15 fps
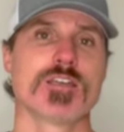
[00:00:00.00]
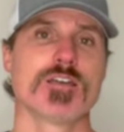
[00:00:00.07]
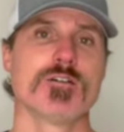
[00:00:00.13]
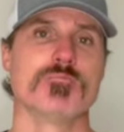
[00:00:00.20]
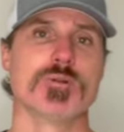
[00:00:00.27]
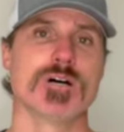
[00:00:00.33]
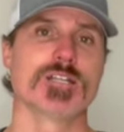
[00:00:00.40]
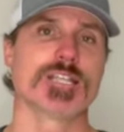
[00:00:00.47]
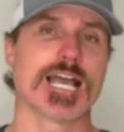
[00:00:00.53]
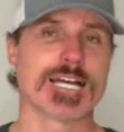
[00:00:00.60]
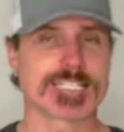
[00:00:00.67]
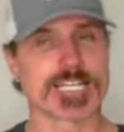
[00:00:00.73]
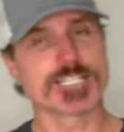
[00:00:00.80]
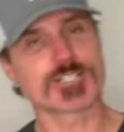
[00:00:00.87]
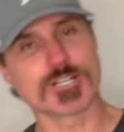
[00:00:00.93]
But as
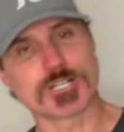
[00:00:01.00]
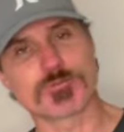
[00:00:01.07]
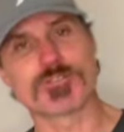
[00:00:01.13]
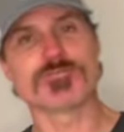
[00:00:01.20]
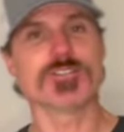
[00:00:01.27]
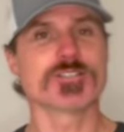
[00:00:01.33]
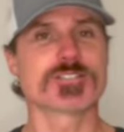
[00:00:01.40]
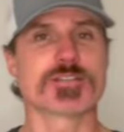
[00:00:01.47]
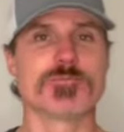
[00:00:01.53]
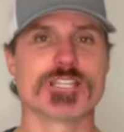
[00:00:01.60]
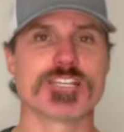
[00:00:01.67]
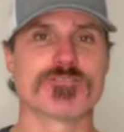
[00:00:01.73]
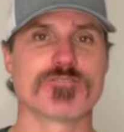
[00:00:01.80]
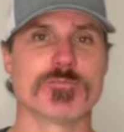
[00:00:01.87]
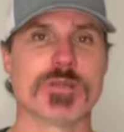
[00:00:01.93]
I start to reveal some of the
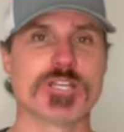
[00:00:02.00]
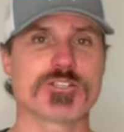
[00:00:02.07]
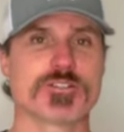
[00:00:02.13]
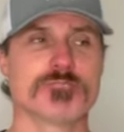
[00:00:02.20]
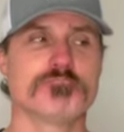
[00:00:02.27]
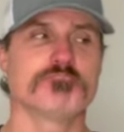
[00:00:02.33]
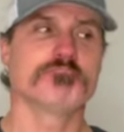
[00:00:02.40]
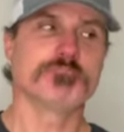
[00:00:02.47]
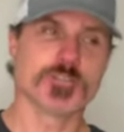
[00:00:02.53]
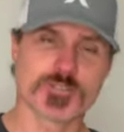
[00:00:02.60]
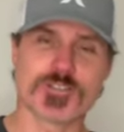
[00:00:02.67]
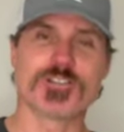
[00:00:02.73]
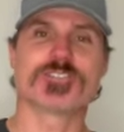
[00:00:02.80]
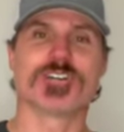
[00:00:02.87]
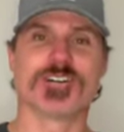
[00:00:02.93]
information, you'll
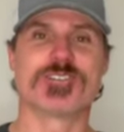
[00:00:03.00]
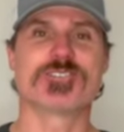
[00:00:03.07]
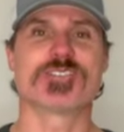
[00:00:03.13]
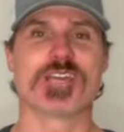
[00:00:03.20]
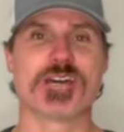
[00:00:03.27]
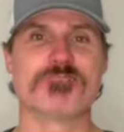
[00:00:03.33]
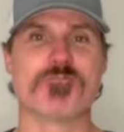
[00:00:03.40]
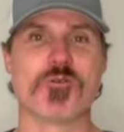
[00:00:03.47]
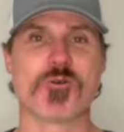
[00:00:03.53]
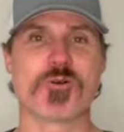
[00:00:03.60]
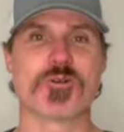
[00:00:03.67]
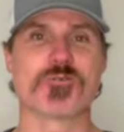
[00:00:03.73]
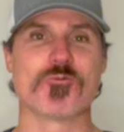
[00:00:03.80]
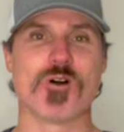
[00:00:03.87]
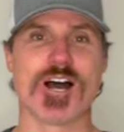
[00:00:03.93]
start to understand
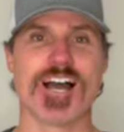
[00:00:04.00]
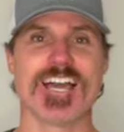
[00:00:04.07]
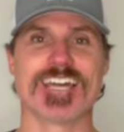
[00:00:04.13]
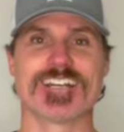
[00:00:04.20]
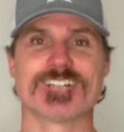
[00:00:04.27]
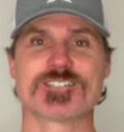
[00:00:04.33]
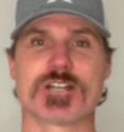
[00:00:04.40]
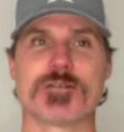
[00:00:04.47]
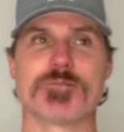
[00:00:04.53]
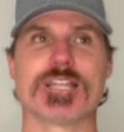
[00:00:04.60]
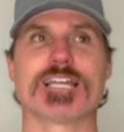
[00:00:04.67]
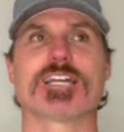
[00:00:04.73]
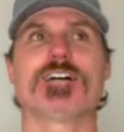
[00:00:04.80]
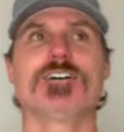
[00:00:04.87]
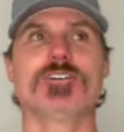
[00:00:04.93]
more why, and it'll start to be
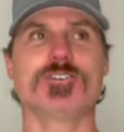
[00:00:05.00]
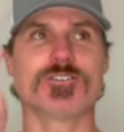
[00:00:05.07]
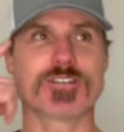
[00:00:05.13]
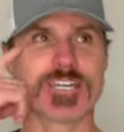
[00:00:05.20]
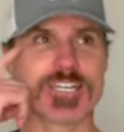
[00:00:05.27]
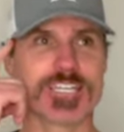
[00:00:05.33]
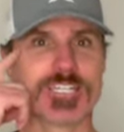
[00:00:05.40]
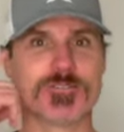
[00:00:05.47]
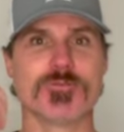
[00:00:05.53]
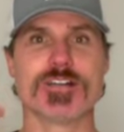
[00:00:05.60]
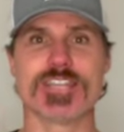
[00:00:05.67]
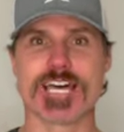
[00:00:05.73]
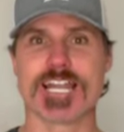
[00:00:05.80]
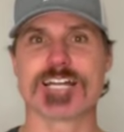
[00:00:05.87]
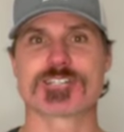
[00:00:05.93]
like, oh, okay, you know what?
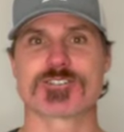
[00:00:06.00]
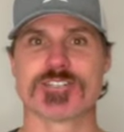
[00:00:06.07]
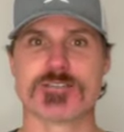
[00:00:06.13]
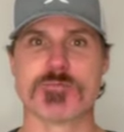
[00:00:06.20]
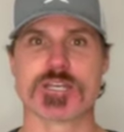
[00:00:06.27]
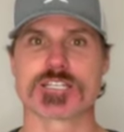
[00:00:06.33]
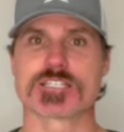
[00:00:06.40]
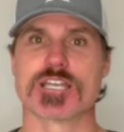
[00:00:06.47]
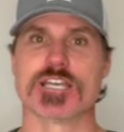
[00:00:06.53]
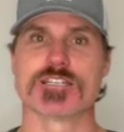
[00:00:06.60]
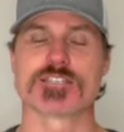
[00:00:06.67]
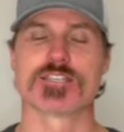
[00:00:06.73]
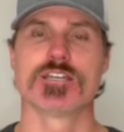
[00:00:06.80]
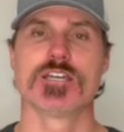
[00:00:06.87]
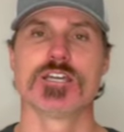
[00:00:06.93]
That actually makes
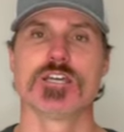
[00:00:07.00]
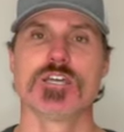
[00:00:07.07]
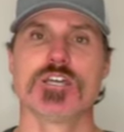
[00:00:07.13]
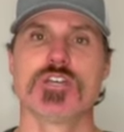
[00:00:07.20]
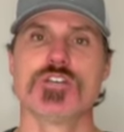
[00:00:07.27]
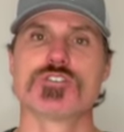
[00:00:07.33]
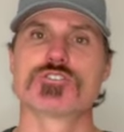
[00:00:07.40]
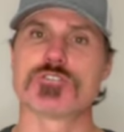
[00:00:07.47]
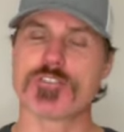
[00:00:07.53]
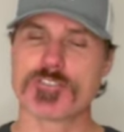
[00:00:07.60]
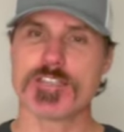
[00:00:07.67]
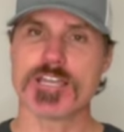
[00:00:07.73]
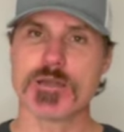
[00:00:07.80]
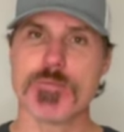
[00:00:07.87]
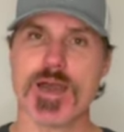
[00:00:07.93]
sense. So the
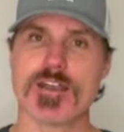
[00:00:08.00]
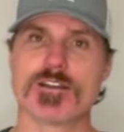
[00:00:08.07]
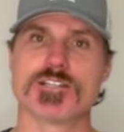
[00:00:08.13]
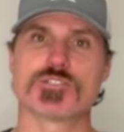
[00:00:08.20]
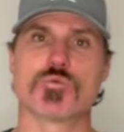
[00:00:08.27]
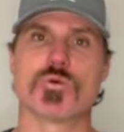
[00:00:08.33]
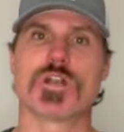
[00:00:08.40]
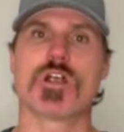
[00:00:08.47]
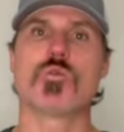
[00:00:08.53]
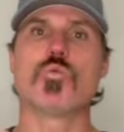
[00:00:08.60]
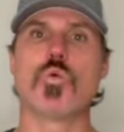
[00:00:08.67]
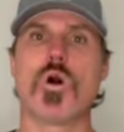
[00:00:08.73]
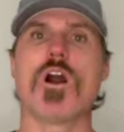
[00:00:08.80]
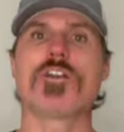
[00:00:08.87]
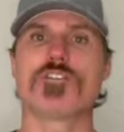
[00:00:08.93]
thing about it is when our
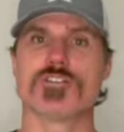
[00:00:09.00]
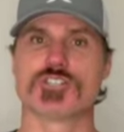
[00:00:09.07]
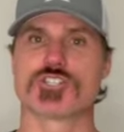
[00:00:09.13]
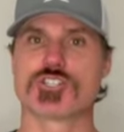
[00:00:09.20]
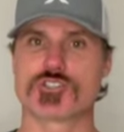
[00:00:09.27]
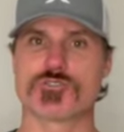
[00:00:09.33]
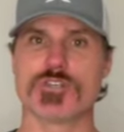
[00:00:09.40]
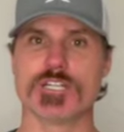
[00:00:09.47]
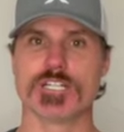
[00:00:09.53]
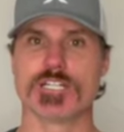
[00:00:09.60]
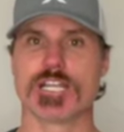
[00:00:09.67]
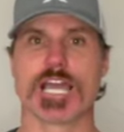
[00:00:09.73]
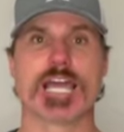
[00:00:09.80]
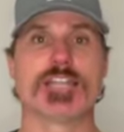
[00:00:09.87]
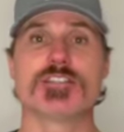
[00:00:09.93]
water is
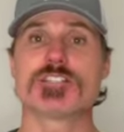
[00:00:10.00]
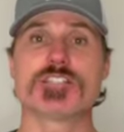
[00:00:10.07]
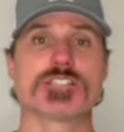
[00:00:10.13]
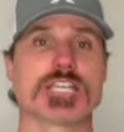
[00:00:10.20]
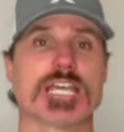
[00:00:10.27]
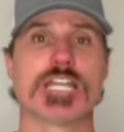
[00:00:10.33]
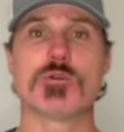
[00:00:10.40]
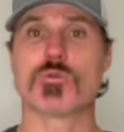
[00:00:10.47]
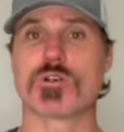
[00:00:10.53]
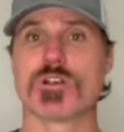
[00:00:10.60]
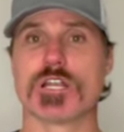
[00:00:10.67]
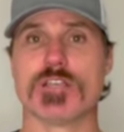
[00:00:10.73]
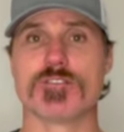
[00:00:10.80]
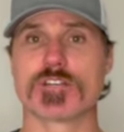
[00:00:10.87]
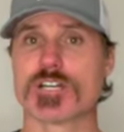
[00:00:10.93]
treated, and this is anywhere
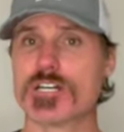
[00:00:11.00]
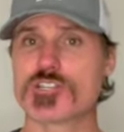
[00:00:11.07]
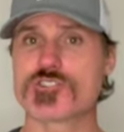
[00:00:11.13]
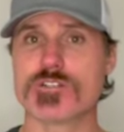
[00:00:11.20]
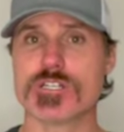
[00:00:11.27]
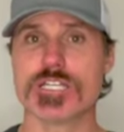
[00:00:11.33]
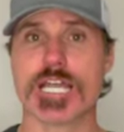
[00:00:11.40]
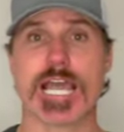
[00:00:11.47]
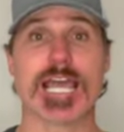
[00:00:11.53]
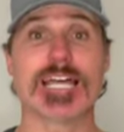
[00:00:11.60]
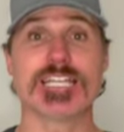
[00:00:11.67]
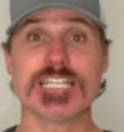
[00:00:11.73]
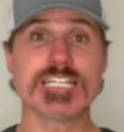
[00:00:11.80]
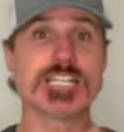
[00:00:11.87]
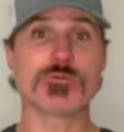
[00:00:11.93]
in the country
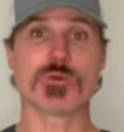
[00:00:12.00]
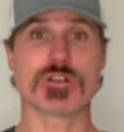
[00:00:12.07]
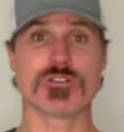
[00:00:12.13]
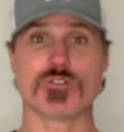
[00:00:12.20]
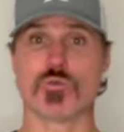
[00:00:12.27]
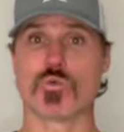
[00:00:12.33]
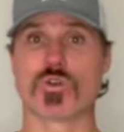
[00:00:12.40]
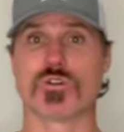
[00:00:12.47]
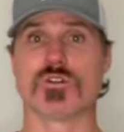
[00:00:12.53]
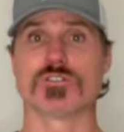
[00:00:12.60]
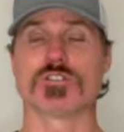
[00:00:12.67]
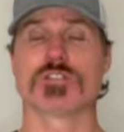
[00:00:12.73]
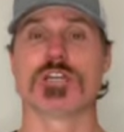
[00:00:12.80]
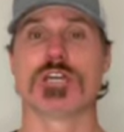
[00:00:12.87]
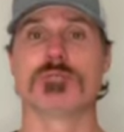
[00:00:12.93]
and anywhere in the world,
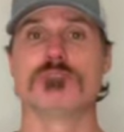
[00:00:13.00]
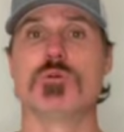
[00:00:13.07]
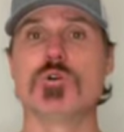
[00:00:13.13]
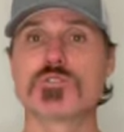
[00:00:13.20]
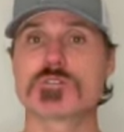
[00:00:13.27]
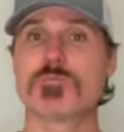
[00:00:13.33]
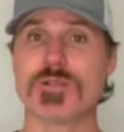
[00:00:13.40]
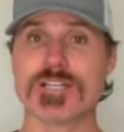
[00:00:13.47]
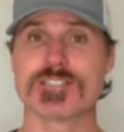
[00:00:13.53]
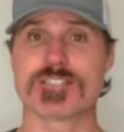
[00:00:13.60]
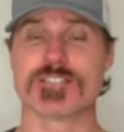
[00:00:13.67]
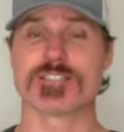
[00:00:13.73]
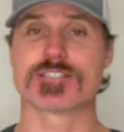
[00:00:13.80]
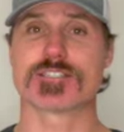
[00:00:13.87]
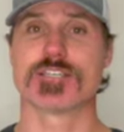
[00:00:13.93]
in most
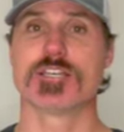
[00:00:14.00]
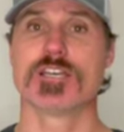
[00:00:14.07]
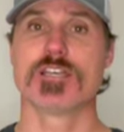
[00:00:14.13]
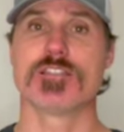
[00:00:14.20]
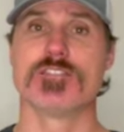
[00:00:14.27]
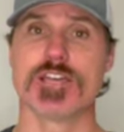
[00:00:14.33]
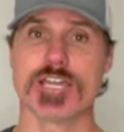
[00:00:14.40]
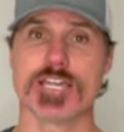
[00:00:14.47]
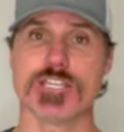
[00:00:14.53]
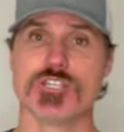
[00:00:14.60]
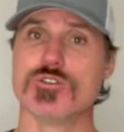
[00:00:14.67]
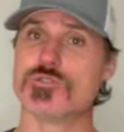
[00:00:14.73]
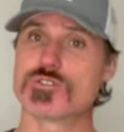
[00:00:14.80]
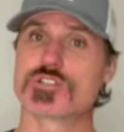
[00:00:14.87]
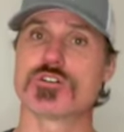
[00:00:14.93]
places, they
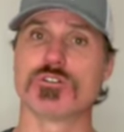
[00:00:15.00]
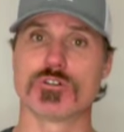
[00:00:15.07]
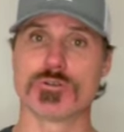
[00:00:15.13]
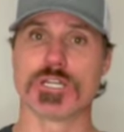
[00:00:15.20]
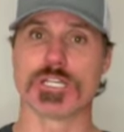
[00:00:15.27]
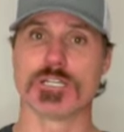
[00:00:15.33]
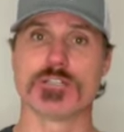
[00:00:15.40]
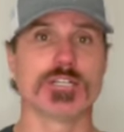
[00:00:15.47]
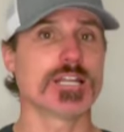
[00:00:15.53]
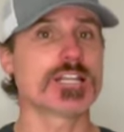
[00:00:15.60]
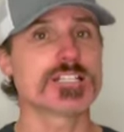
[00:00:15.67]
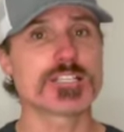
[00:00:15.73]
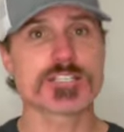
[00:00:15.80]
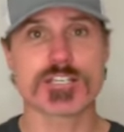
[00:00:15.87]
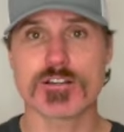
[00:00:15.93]
use chlorine. Not
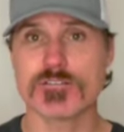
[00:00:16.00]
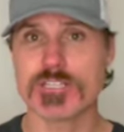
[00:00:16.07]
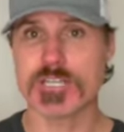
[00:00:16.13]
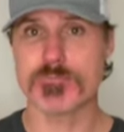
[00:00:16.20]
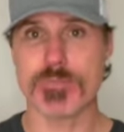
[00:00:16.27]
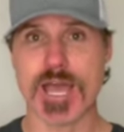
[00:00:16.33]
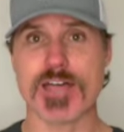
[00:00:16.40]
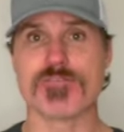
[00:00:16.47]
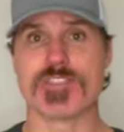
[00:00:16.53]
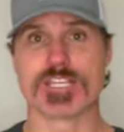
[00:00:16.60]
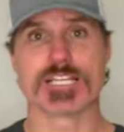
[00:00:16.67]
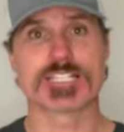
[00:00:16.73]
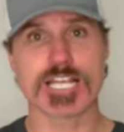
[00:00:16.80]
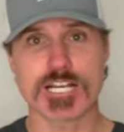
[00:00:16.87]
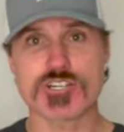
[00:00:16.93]
necessarily a bad thing.
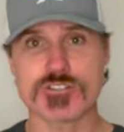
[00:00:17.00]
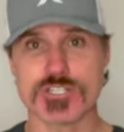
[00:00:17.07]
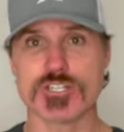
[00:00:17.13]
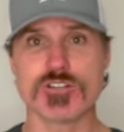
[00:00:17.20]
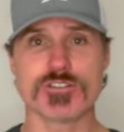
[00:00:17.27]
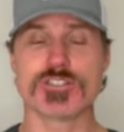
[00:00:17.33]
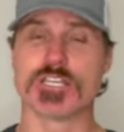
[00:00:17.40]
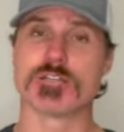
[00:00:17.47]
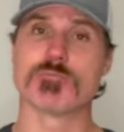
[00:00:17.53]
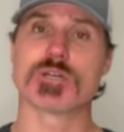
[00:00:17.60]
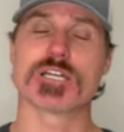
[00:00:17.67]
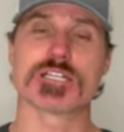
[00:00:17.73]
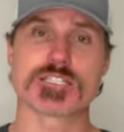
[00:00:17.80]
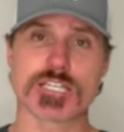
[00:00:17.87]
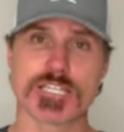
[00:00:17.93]
It's actually a good thing
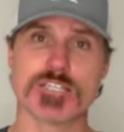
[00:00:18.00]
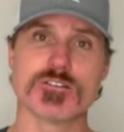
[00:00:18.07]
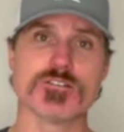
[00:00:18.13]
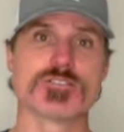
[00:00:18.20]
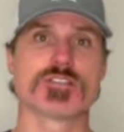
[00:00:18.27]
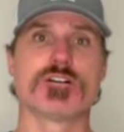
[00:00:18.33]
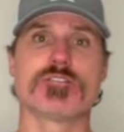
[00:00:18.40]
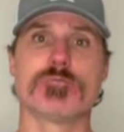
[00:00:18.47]
because it kills all the